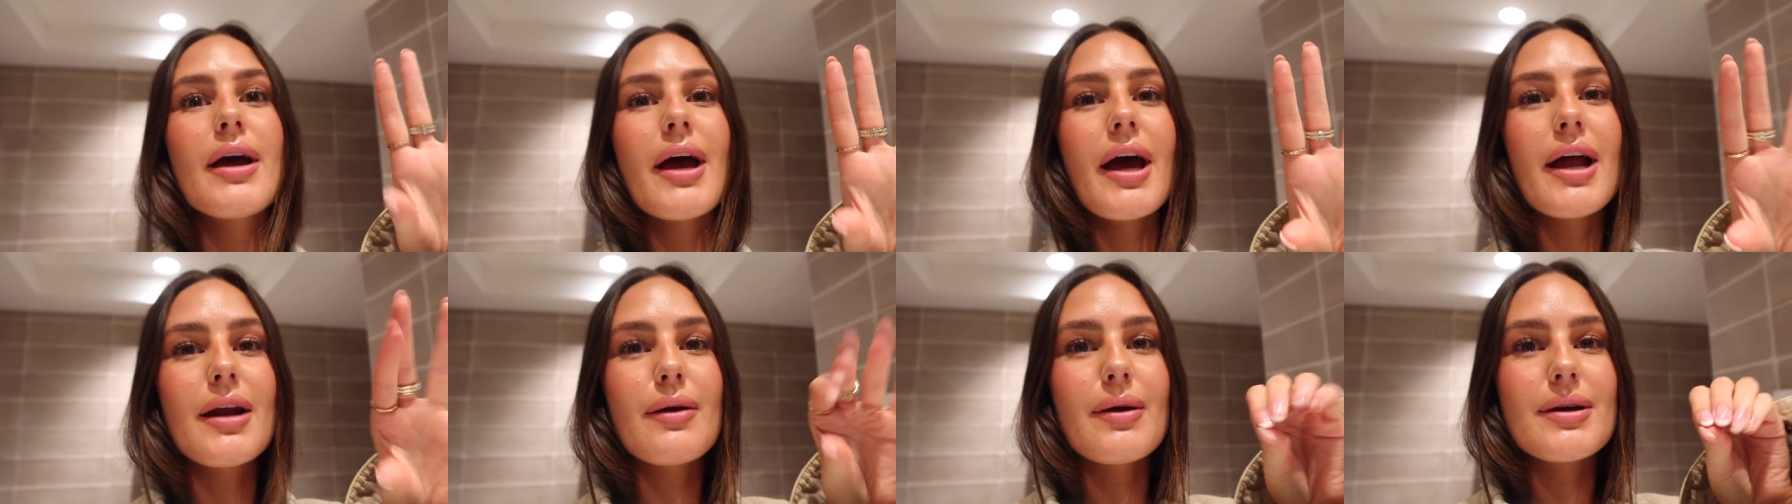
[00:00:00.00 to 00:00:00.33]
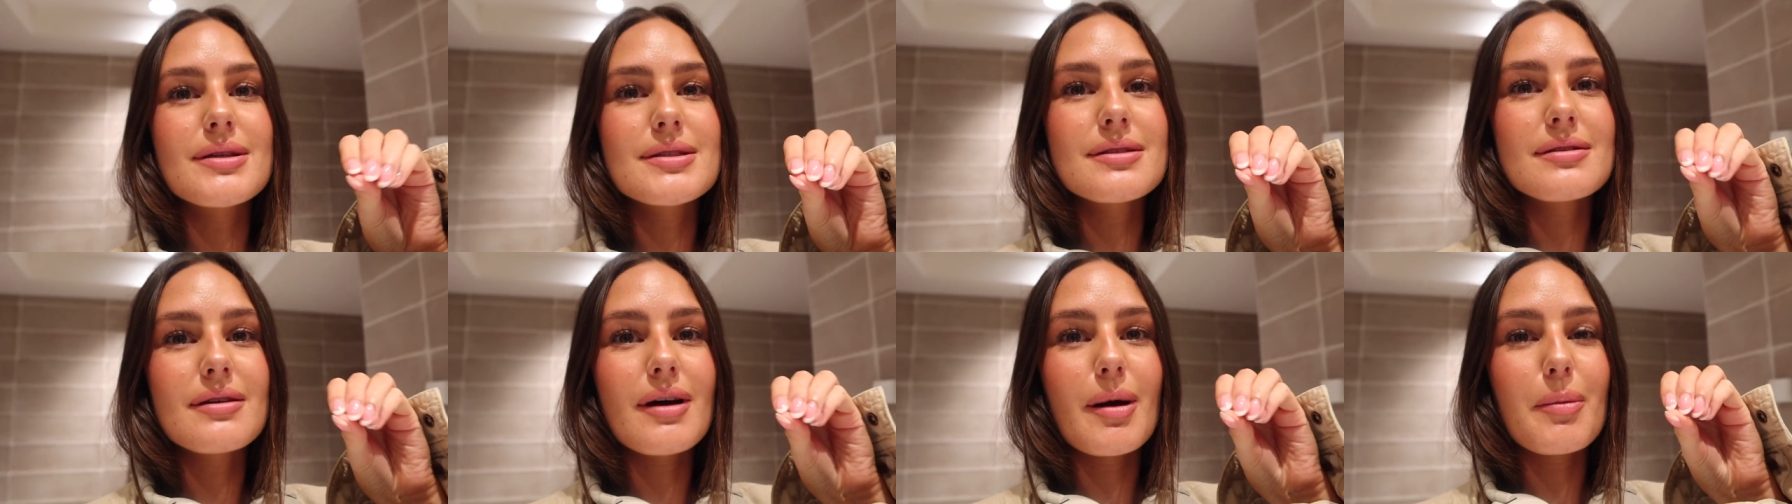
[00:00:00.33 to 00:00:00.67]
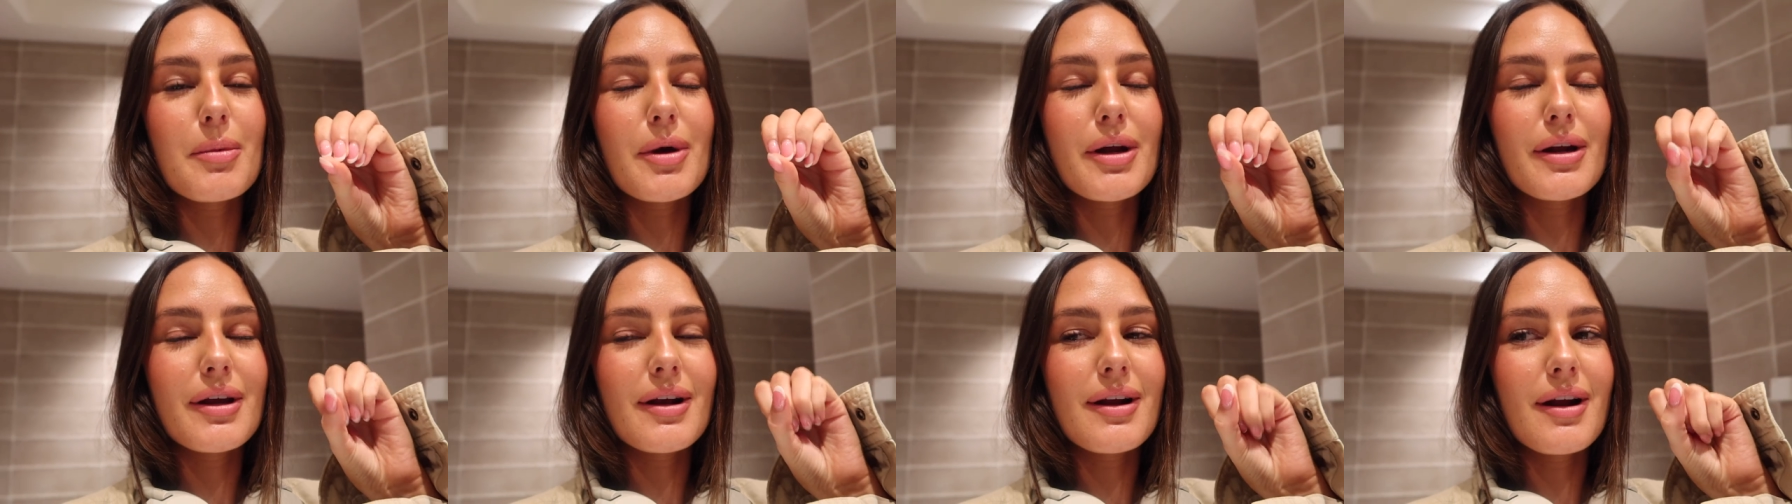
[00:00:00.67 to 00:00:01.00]
Anyways,
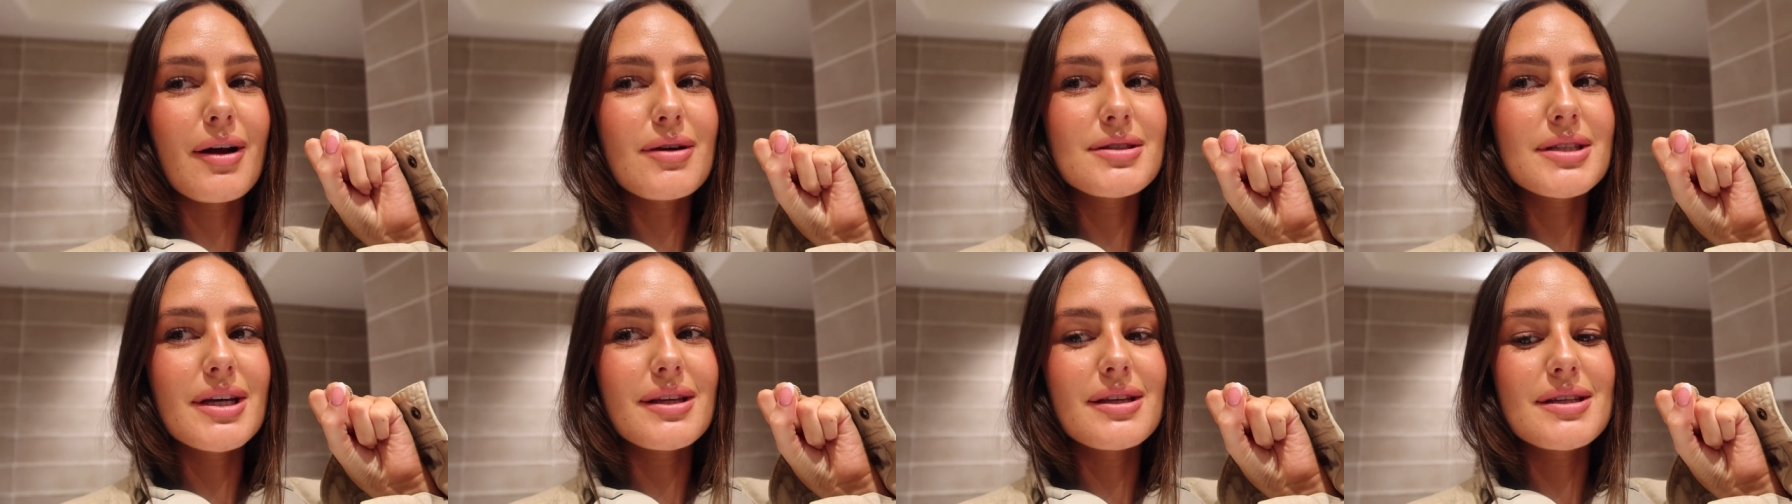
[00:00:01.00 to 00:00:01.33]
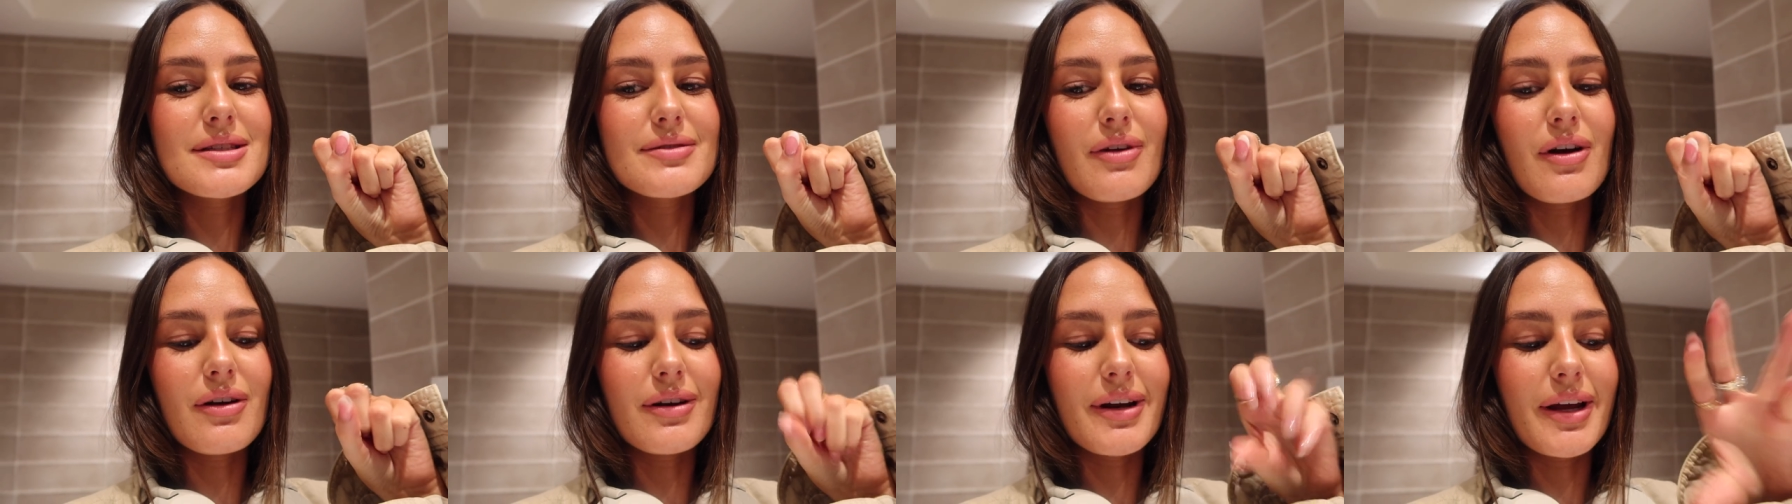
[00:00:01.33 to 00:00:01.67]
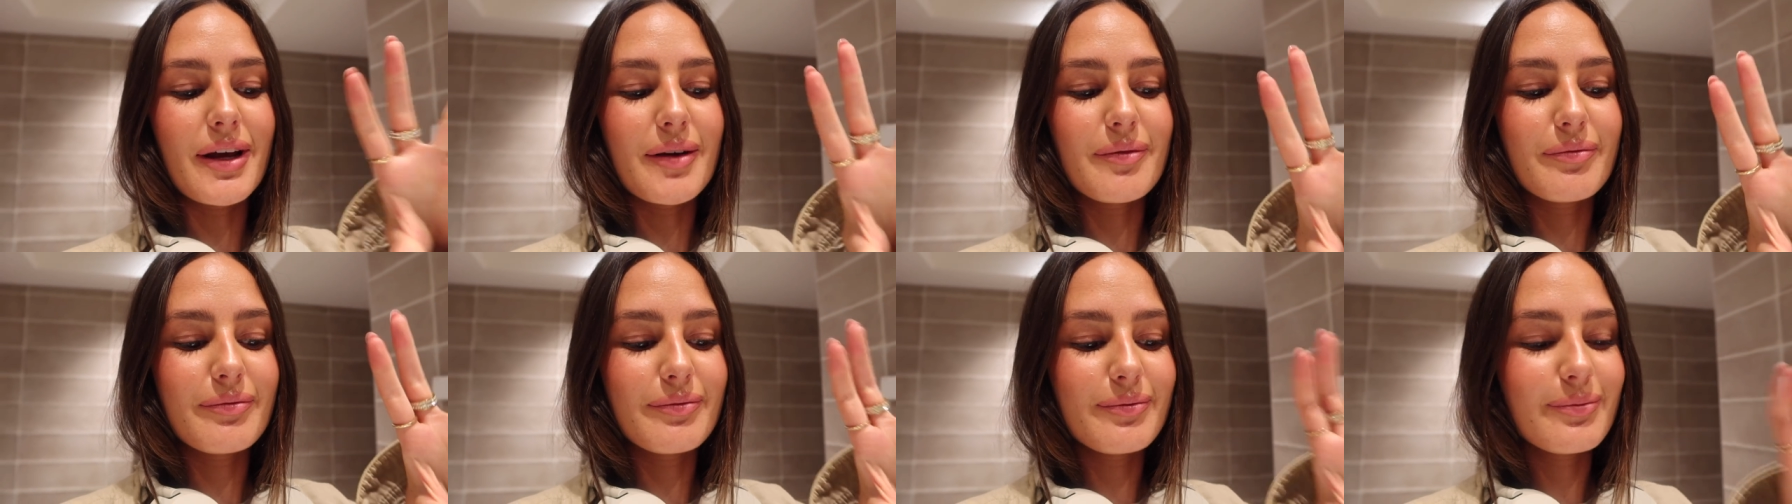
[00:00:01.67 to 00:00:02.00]
I'm gonna close out this vlog
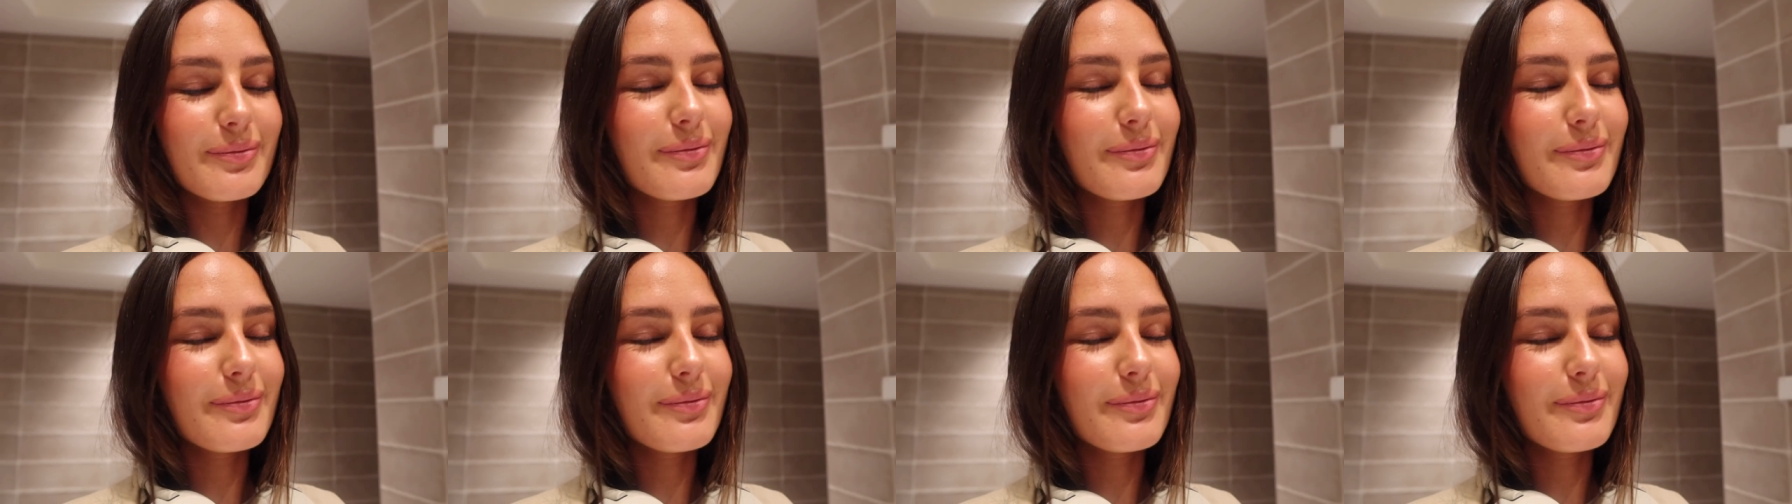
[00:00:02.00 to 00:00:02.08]
now.